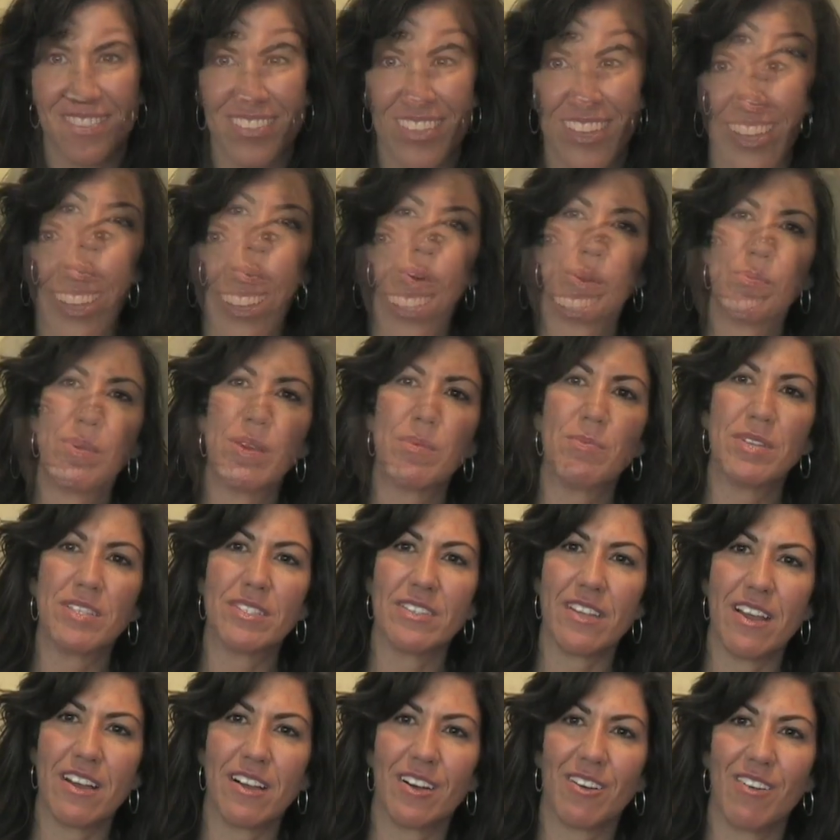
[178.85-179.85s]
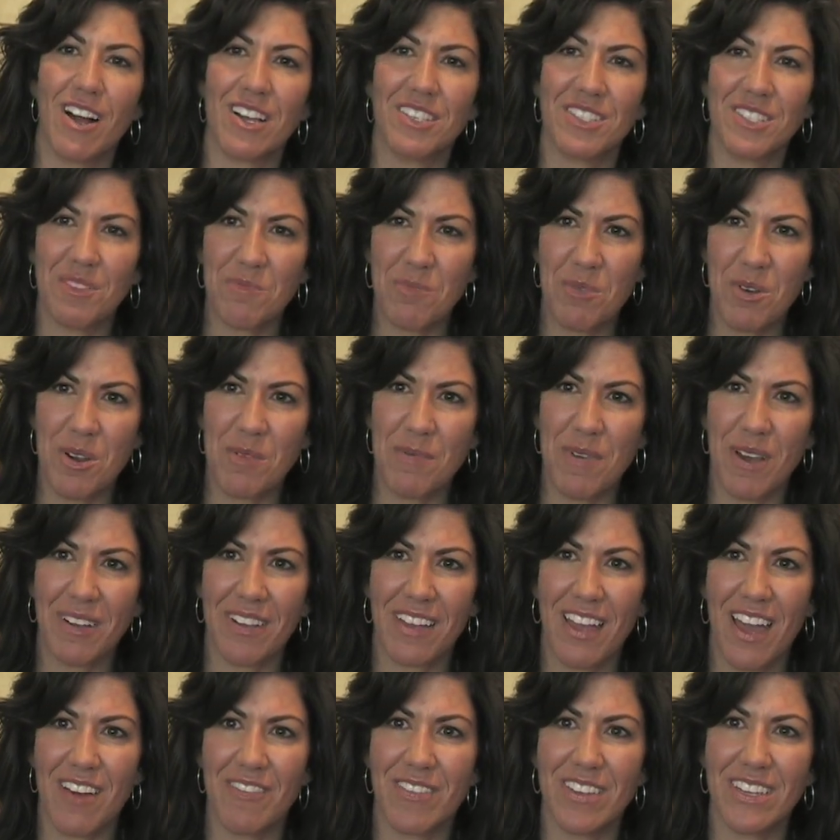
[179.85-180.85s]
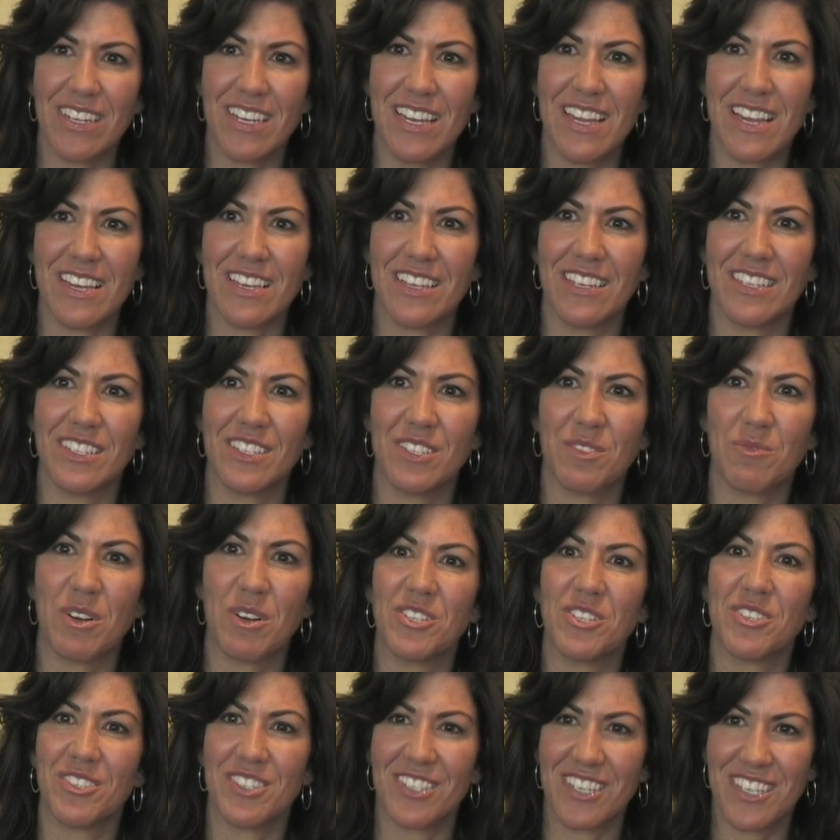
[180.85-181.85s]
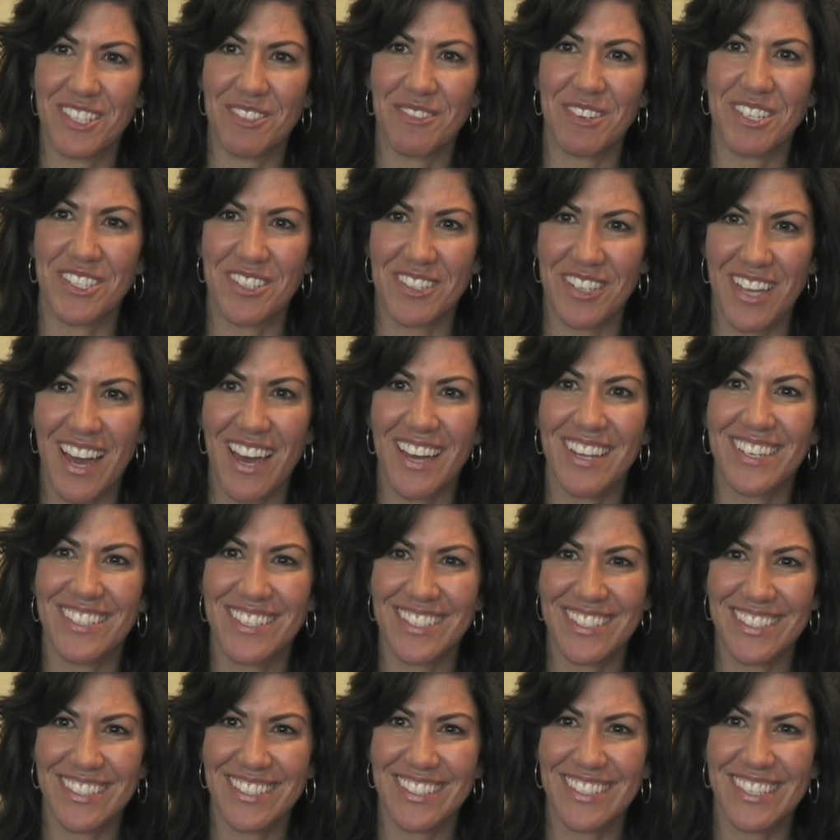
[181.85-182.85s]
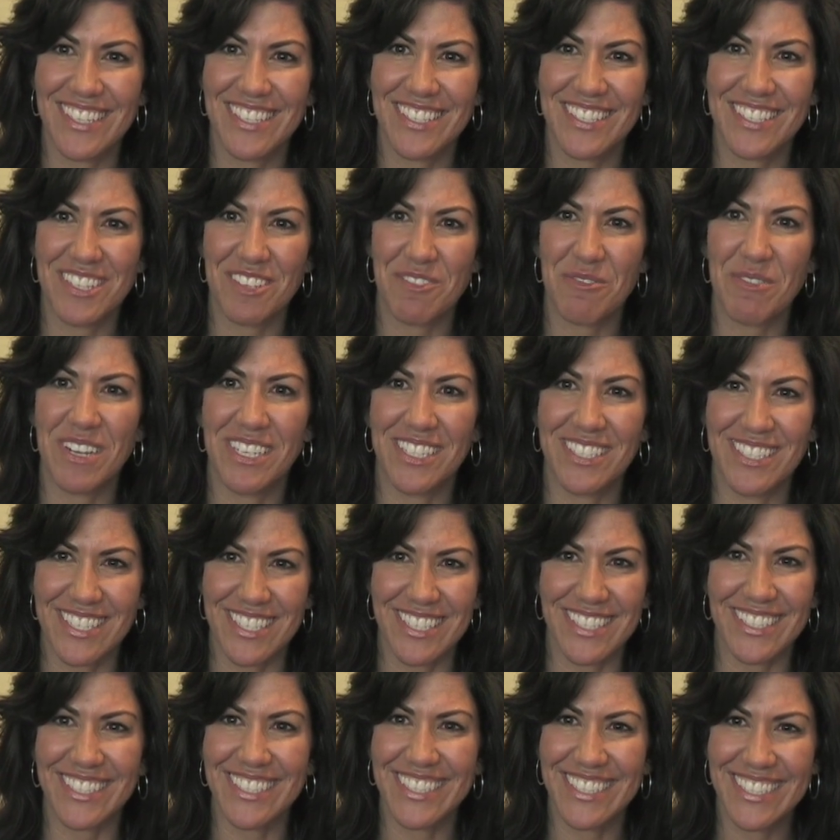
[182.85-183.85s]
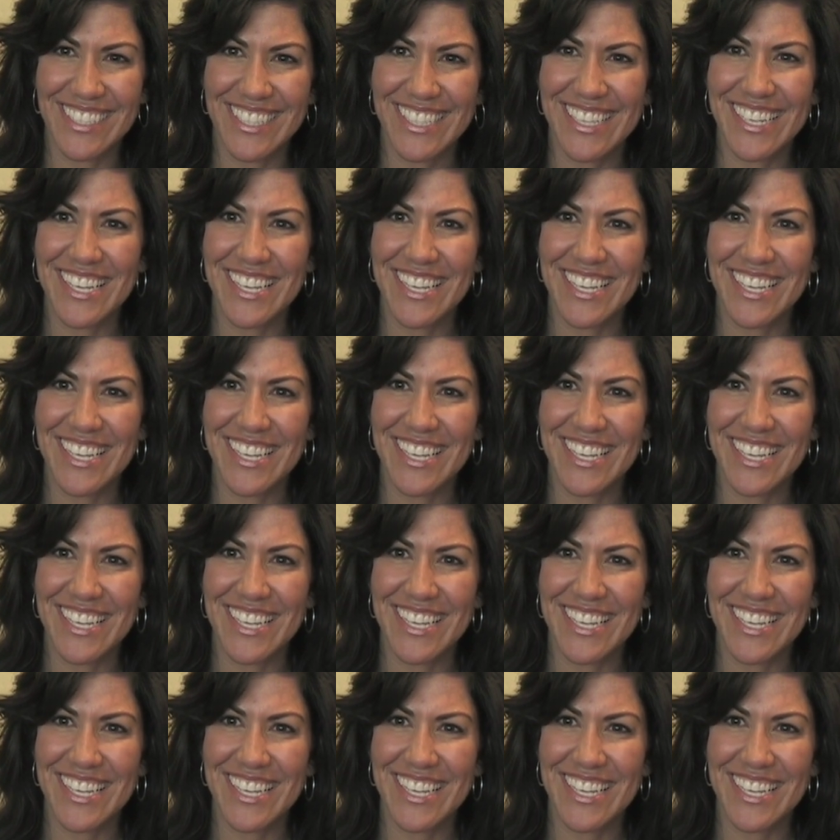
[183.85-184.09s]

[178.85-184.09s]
And what people say across the board about Kevin is you see is what you get. He's the real deal.